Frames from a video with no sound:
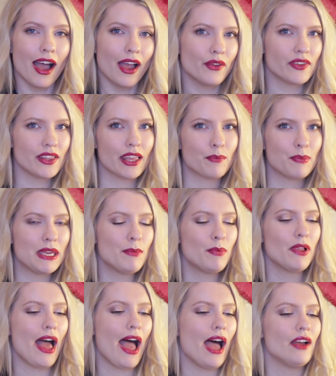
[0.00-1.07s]
I feel like
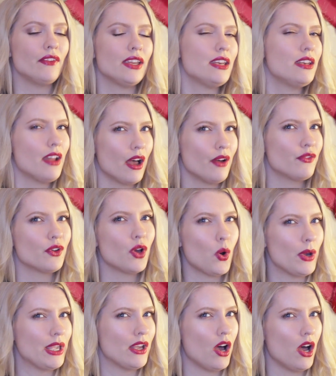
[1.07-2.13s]
people have enough
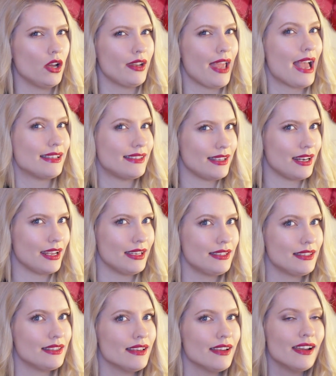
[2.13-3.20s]
going on as it
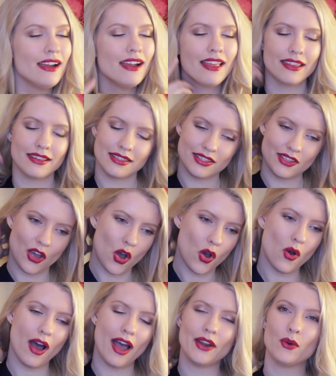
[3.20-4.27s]
is.
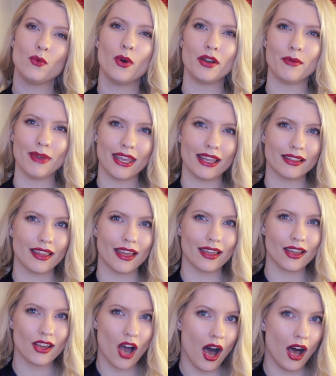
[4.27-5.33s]
So I don't want to make
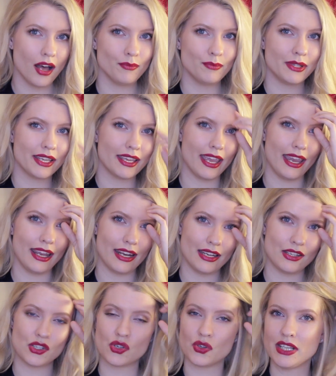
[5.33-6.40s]
like
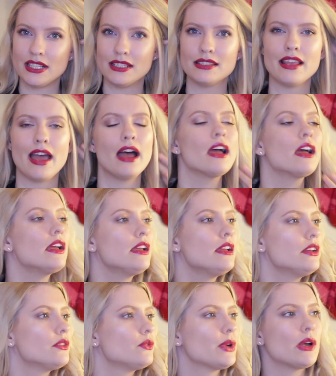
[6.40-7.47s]
complicated treats that
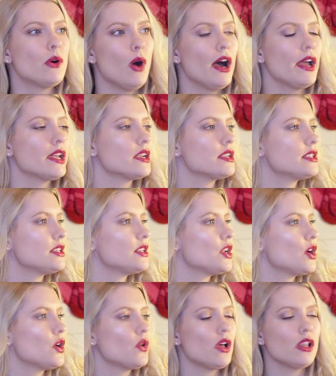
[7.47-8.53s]
requires,
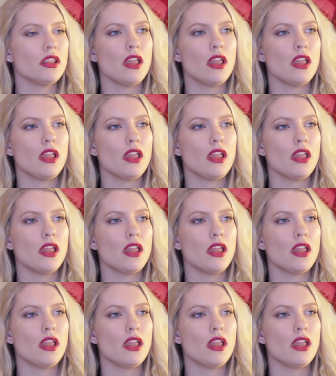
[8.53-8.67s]
a